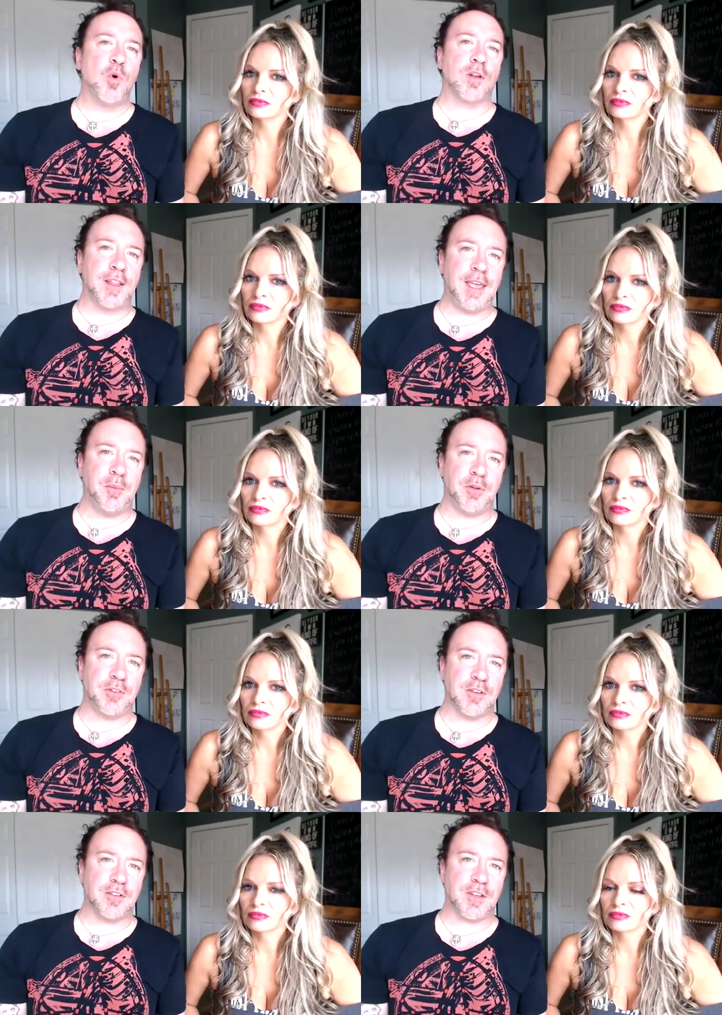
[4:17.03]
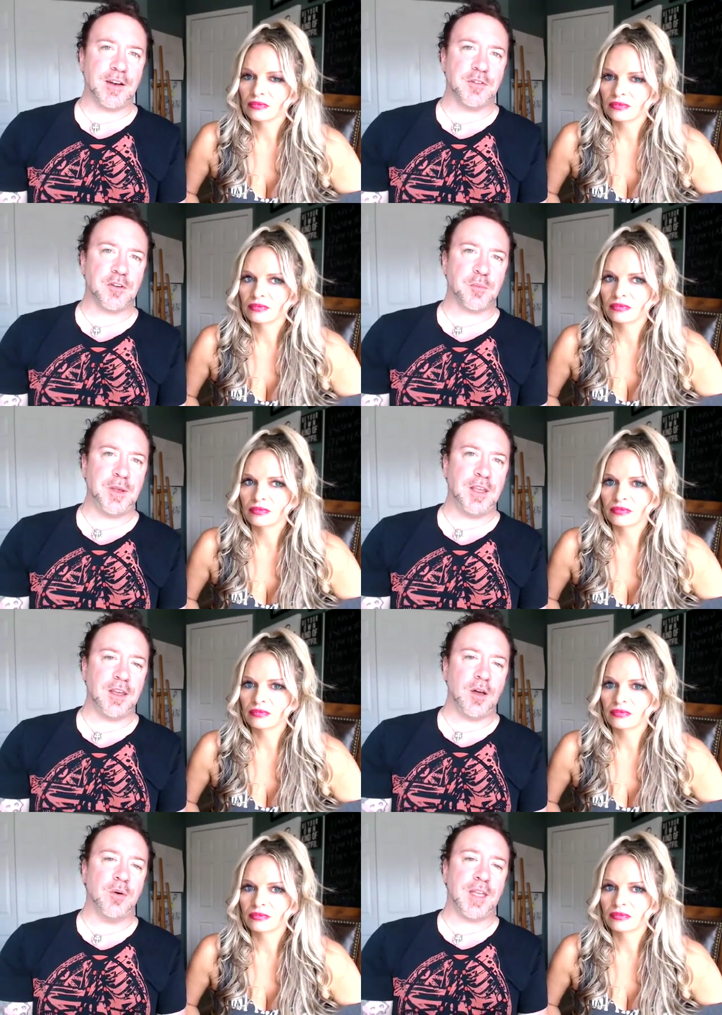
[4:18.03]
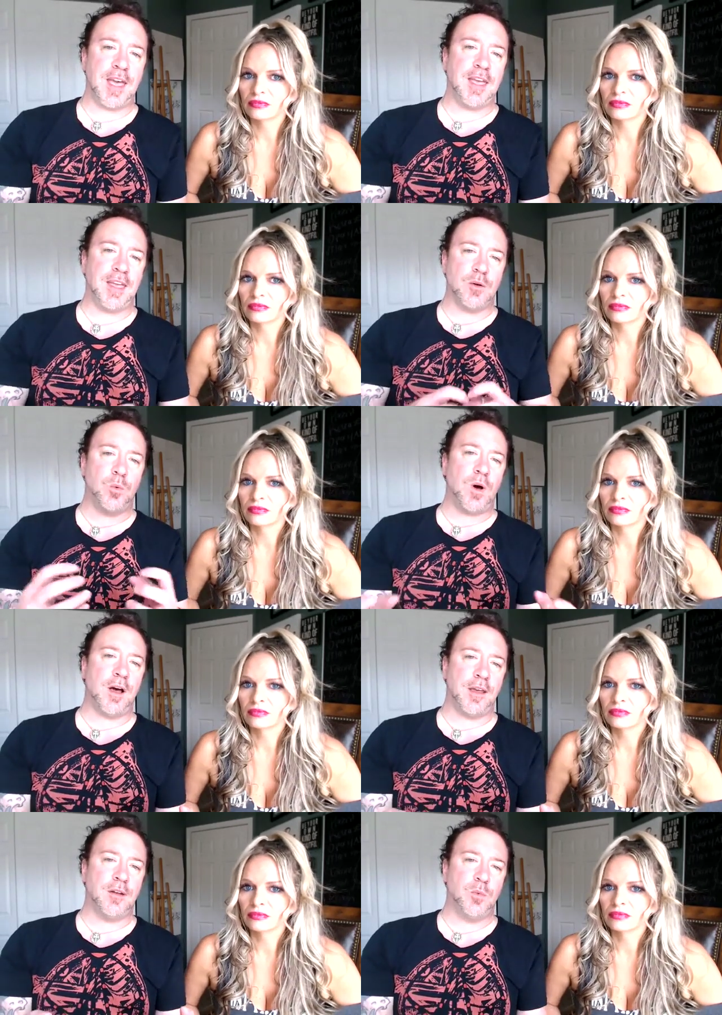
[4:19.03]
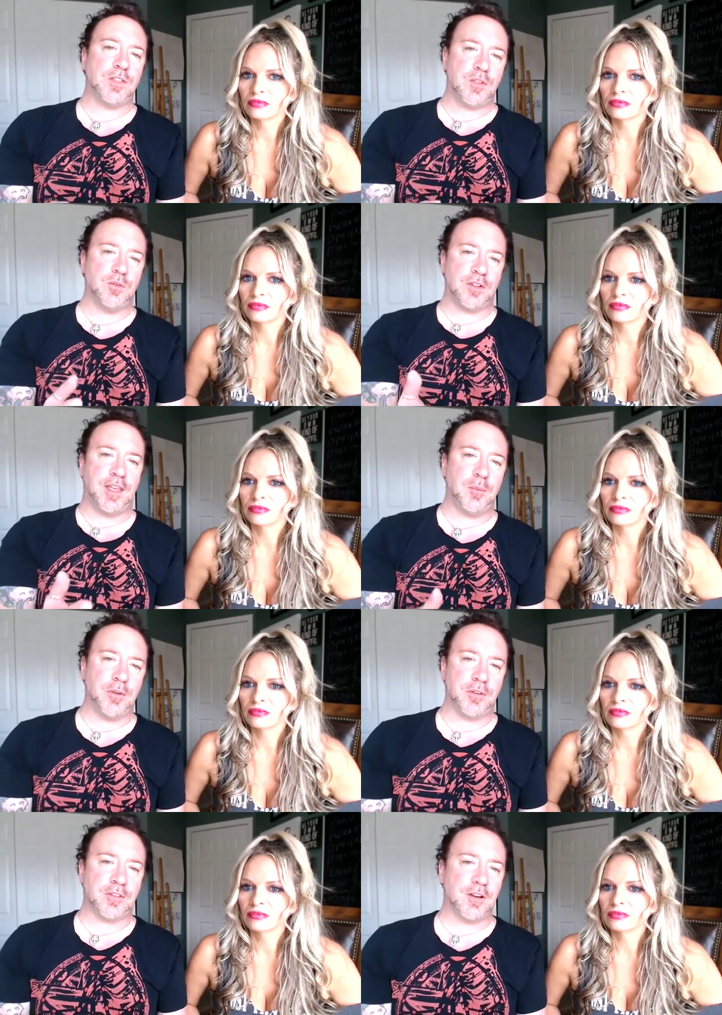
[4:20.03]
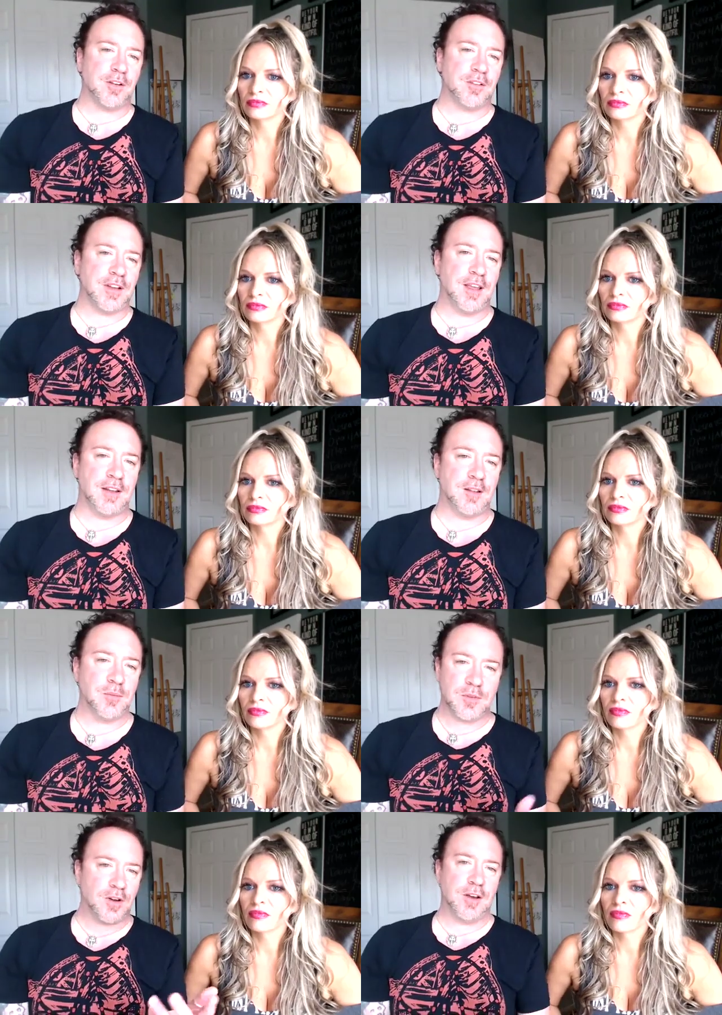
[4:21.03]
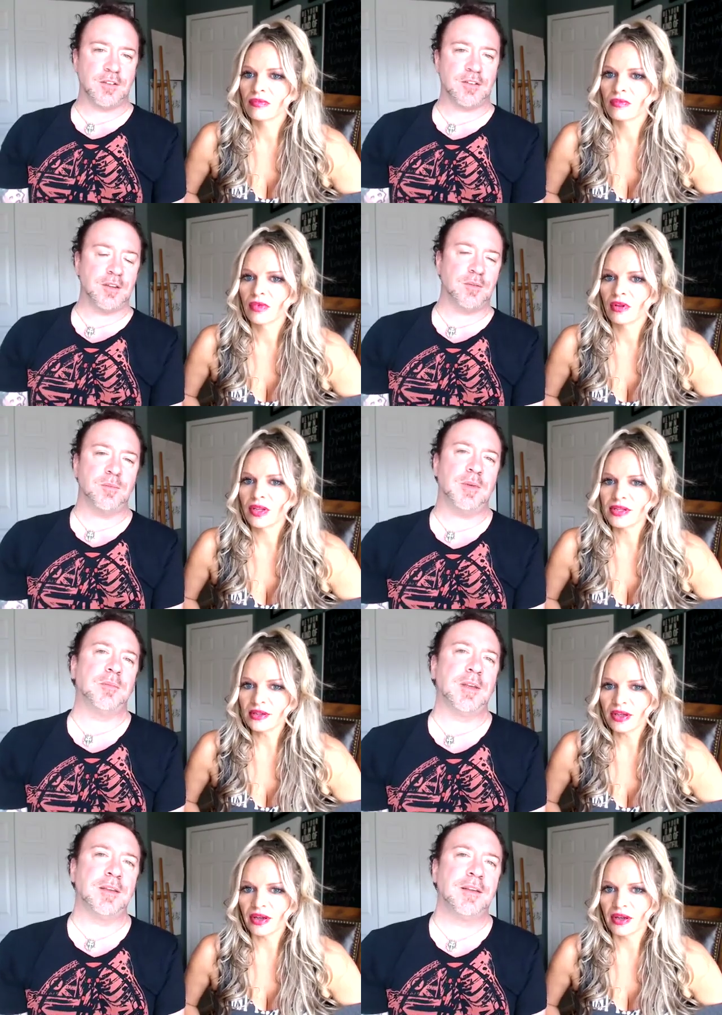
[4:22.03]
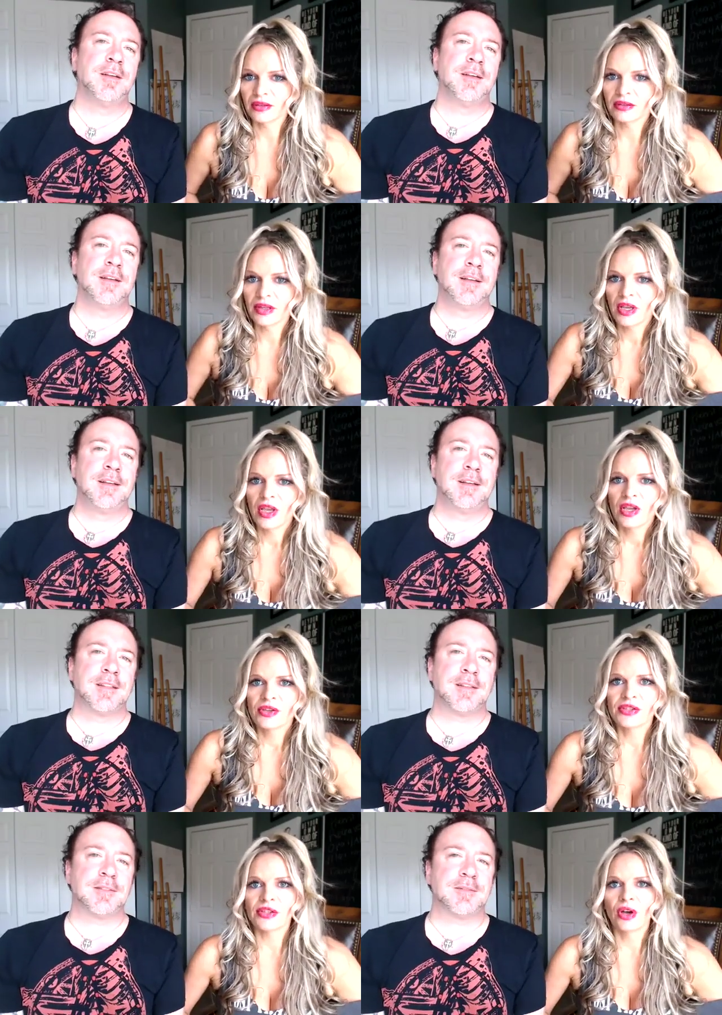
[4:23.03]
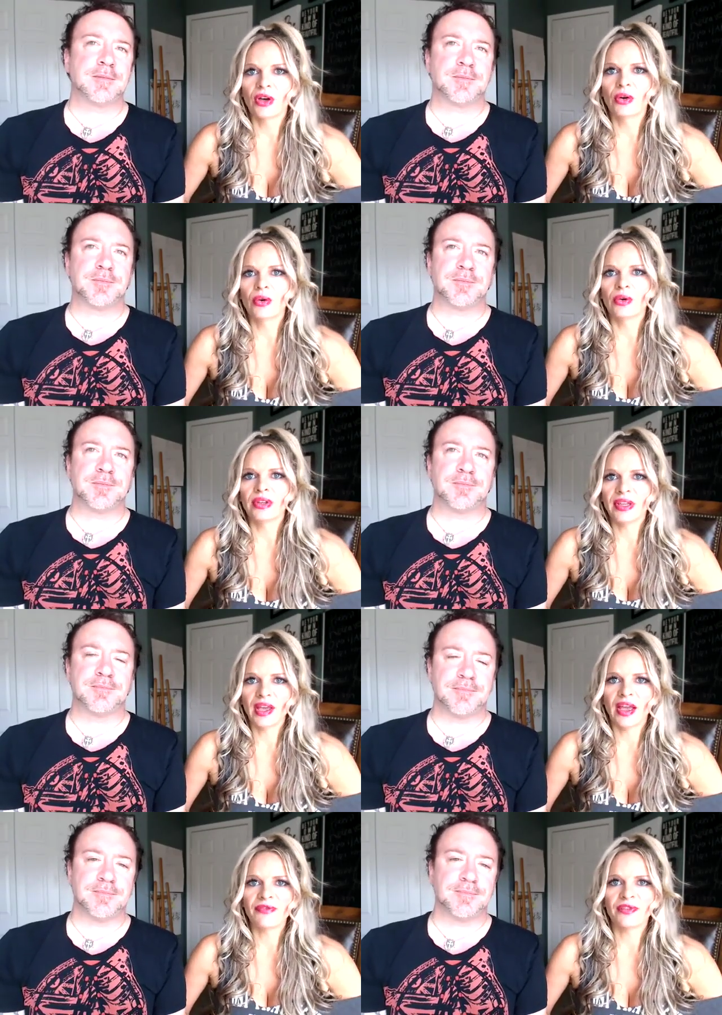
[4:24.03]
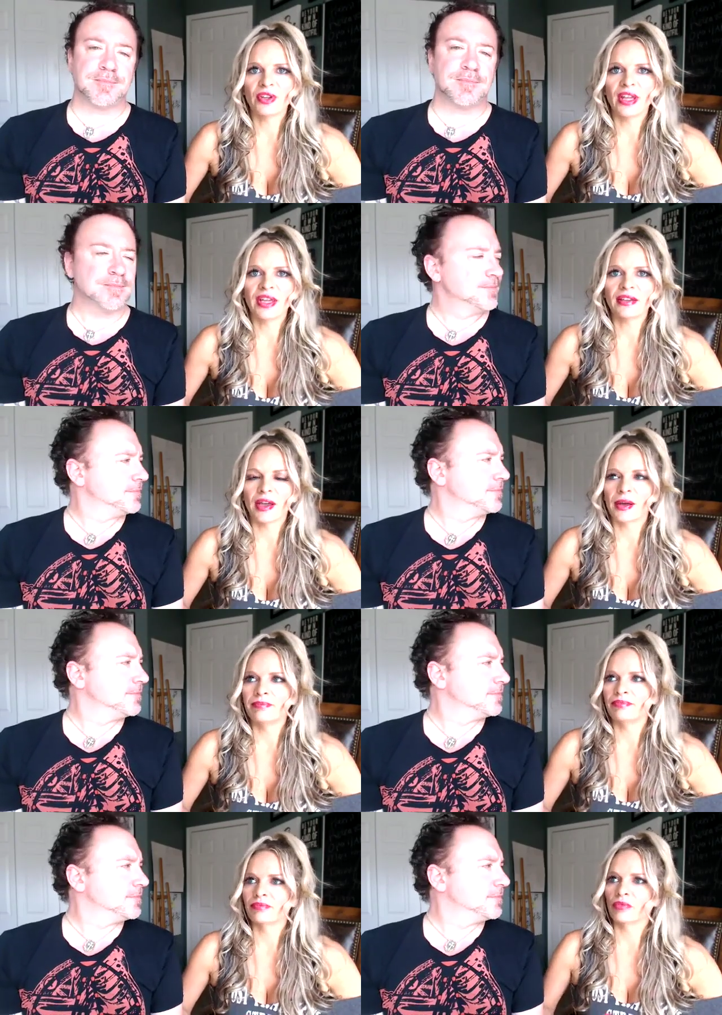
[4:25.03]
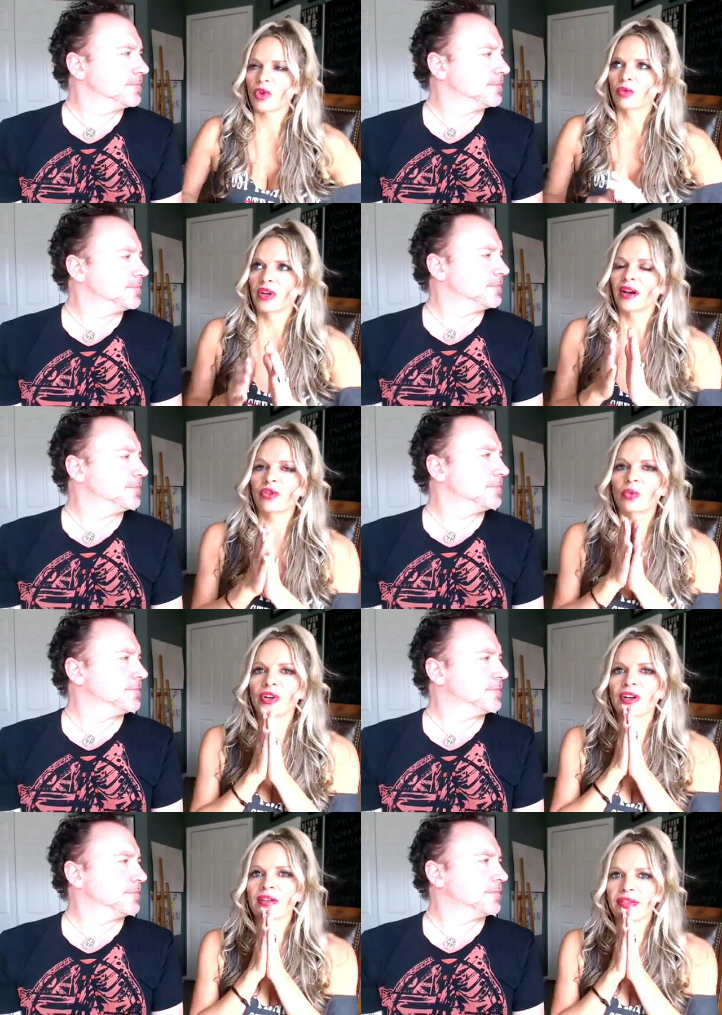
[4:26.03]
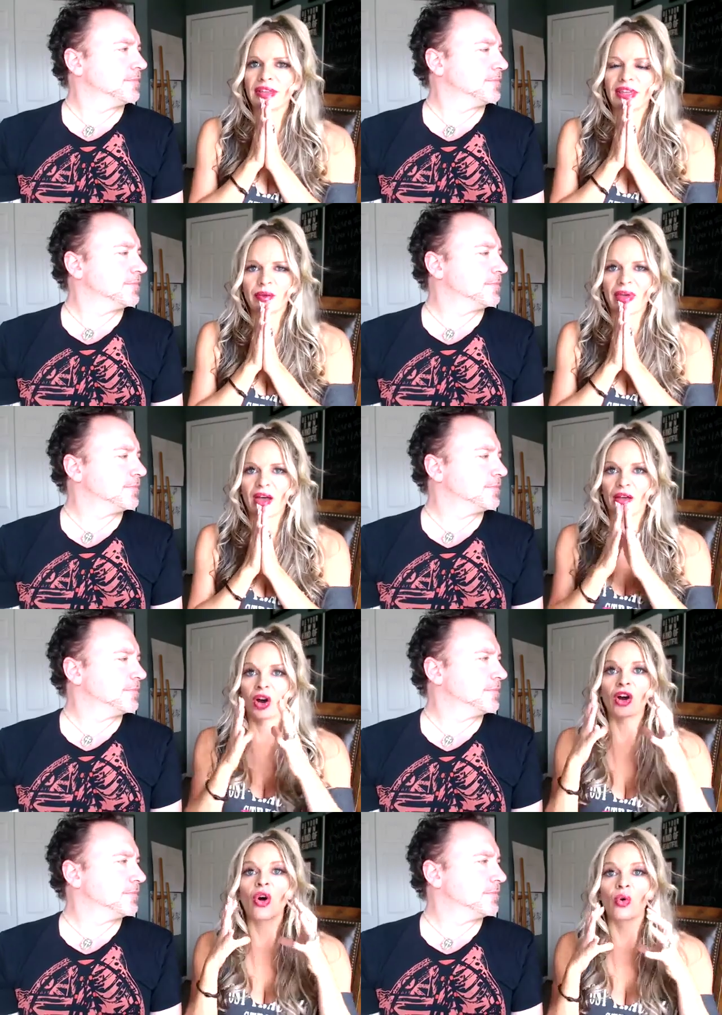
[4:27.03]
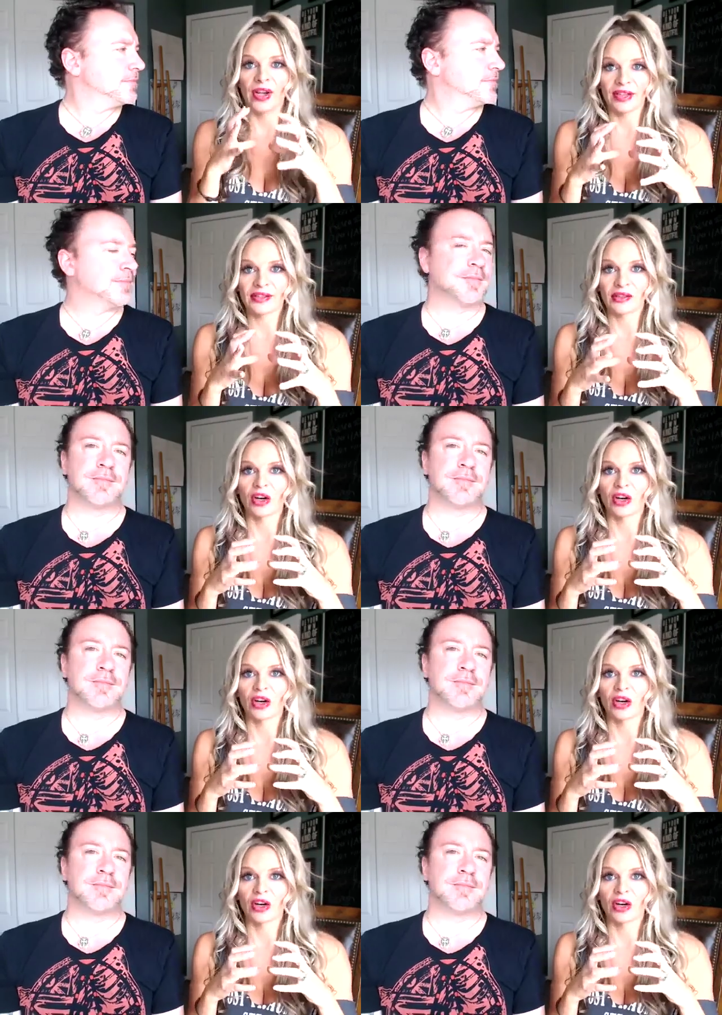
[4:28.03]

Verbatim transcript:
Speaker 1: labels instead of just being okay and wide with those labels and understanding them sorry just it made it's okay.
Speaker 2: Me, so, yeah, I feel like um, whenever we're thinking about our wholeness, our